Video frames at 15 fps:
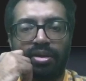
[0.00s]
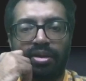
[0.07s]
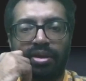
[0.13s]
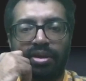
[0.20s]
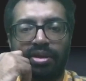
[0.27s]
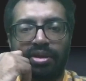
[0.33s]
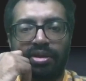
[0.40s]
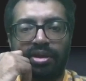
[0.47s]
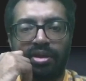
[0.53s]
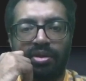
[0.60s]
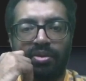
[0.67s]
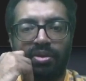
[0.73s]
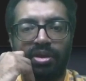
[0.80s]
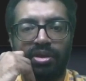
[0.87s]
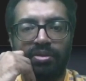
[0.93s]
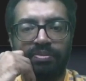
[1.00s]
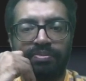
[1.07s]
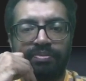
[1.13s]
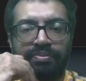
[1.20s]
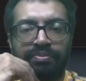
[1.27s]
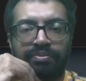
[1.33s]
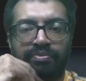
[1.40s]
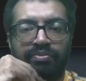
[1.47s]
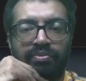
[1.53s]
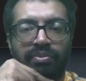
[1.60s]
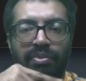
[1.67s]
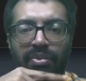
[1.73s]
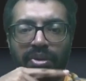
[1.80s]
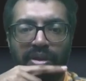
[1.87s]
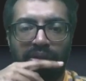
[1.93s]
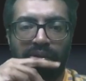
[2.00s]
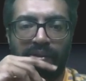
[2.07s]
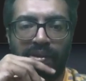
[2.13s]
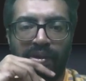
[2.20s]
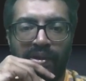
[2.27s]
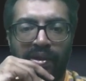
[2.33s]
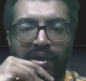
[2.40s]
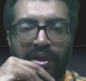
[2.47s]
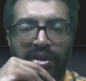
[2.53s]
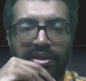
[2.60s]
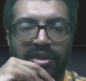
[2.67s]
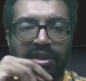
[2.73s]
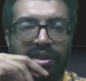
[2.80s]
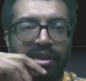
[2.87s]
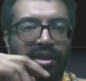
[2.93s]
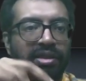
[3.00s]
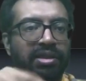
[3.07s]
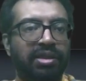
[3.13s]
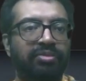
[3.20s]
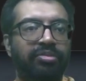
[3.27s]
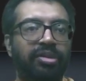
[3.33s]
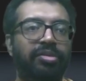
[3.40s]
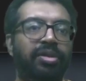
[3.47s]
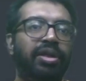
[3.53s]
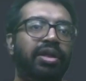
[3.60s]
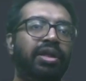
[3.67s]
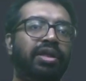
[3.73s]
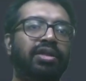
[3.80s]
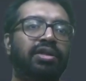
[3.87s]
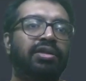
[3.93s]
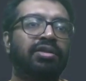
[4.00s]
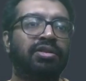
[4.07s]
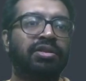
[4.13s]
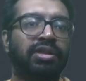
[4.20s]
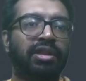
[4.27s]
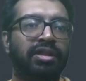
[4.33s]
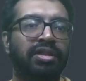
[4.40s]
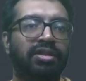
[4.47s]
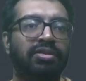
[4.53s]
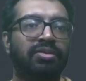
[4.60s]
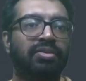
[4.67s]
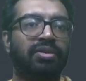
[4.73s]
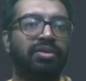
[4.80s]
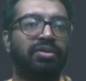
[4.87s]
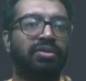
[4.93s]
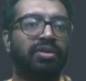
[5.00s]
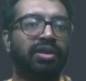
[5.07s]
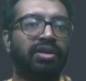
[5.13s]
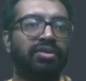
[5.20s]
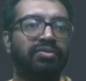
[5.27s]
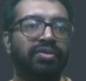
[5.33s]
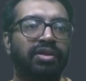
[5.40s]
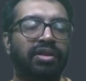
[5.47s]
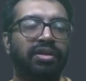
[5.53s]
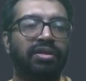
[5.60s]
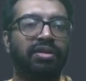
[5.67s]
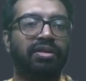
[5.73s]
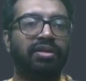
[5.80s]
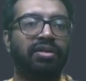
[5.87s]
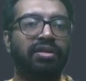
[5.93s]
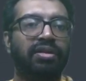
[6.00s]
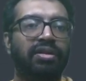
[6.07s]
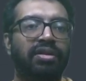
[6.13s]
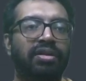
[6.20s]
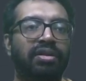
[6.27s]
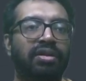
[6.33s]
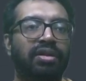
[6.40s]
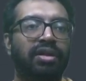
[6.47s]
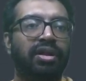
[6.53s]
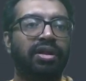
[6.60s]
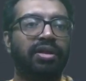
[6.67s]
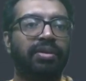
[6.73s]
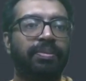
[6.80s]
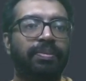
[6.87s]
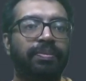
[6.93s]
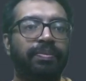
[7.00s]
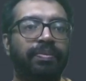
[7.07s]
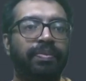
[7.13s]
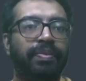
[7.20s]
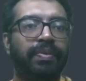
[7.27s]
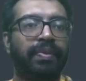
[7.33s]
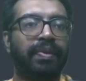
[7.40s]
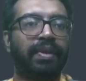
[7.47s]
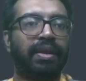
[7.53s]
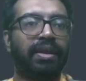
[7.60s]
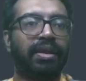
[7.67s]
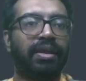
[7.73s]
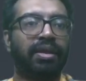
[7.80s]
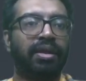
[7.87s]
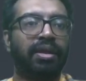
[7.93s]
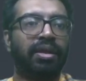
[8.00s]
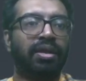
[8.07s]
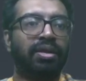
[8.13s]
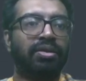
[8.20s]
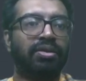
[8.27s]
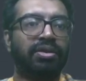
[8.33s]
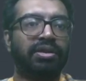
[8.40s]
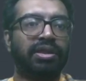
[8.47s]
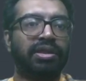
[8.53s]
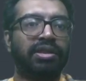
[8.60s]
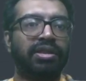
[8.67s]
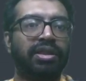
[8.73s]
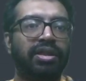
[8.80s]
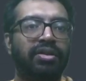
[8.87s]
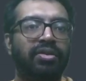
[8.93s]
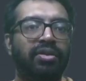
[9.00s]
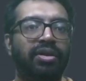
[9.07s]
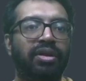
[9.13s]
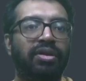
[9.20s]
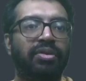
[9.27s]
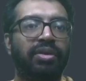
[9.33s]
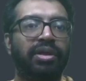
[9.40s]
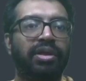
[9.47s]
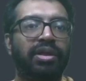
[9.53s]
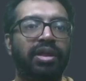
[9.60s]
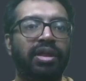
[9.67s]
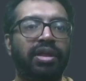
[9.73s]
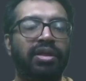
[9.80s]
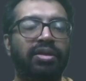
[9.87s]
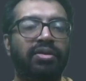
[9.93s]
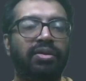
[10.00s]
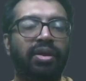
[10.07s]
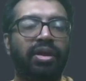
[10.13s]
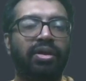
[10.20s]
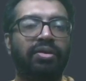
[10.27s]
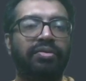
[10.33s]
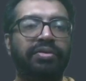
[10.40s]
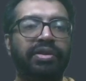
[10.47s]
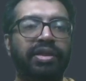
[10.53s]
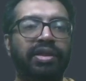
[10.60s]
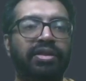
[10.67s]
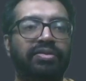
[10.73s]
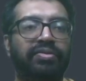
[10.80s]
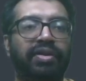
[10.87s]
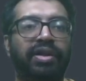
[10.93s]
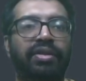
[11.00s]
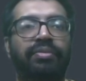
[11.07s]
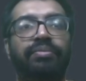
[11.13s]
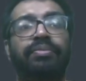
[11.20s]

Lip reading: This is now the details, and maybe I can just check the student.txt file. Right. So it's Sachin Tendulkar 23. Okay, everything is fine.